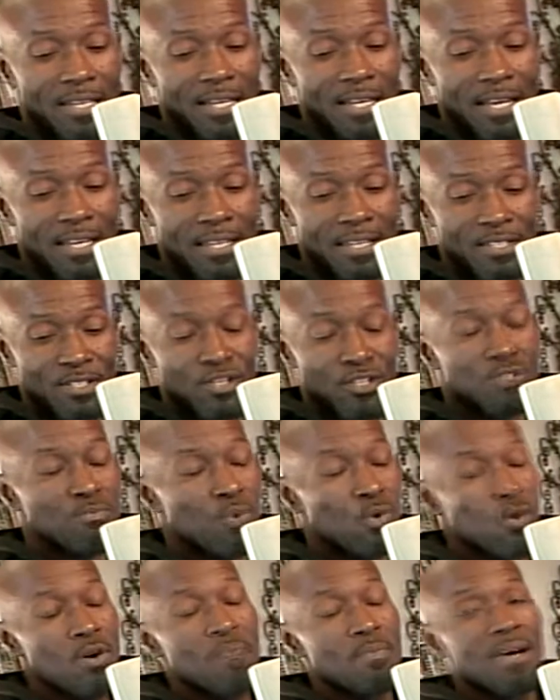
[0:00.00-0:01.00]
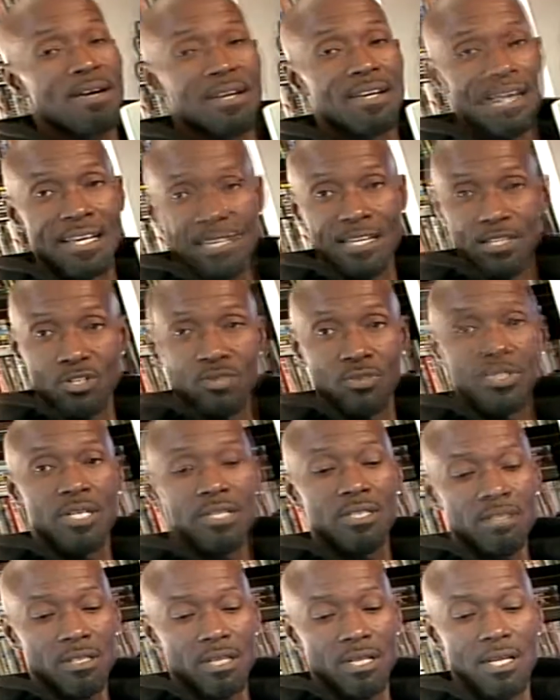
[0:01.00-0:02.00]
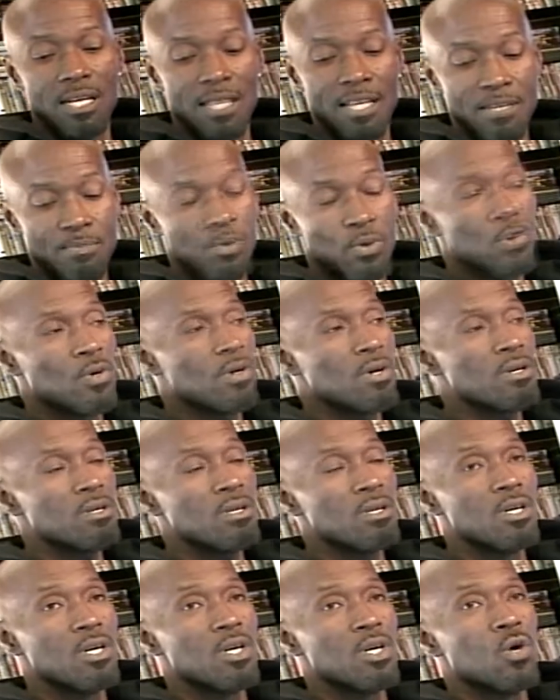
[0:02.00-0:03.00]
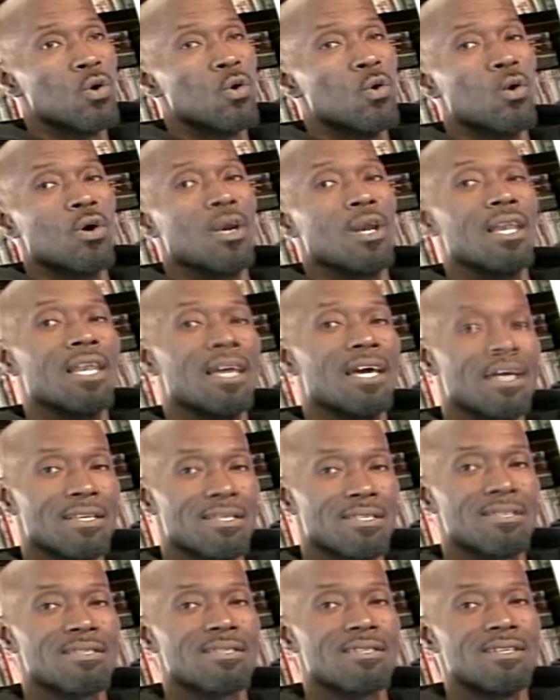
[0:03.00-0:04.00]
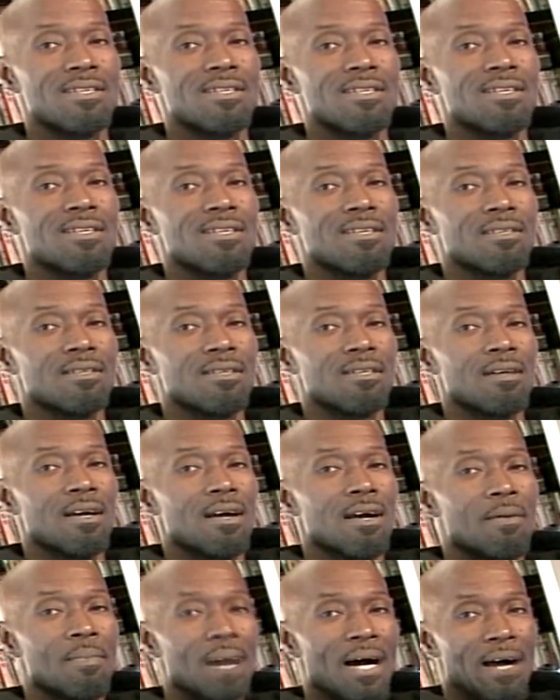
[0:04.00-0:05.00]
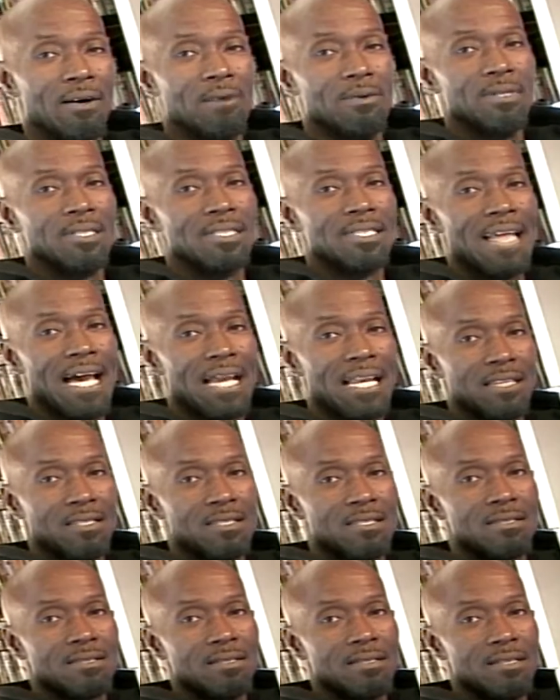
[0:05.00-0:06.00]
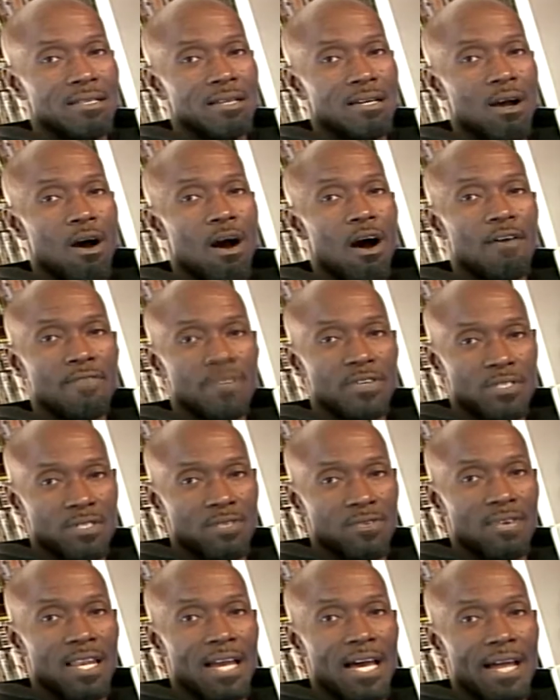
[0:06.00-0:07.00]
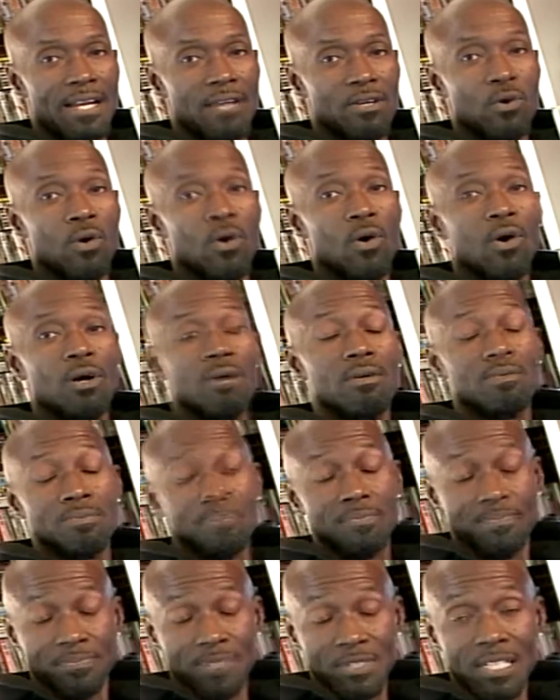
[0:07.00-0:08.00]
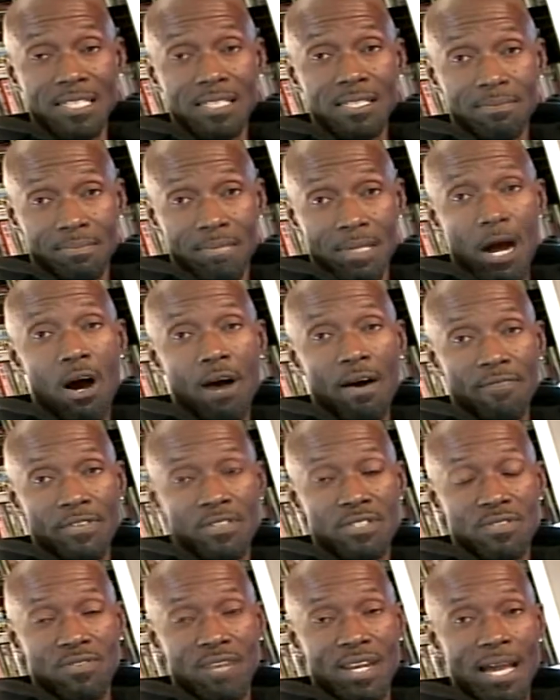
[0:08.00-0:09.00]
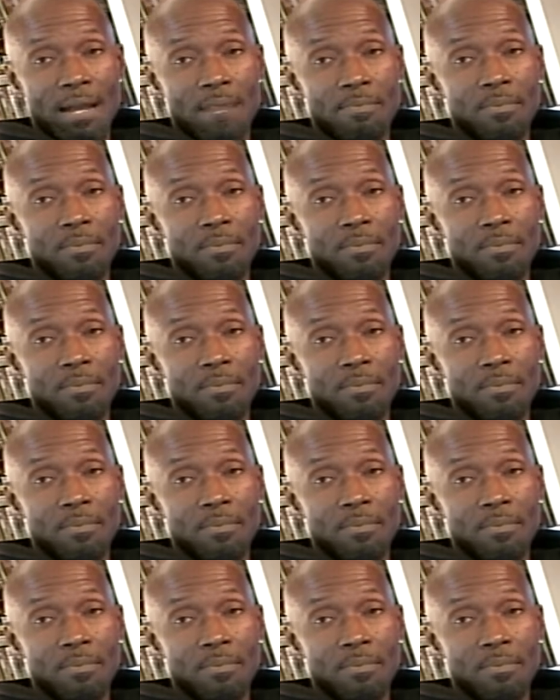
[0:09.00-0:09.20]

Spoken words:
is this more about Adrian Claiborne or less about Dallas offensive line or the offensive line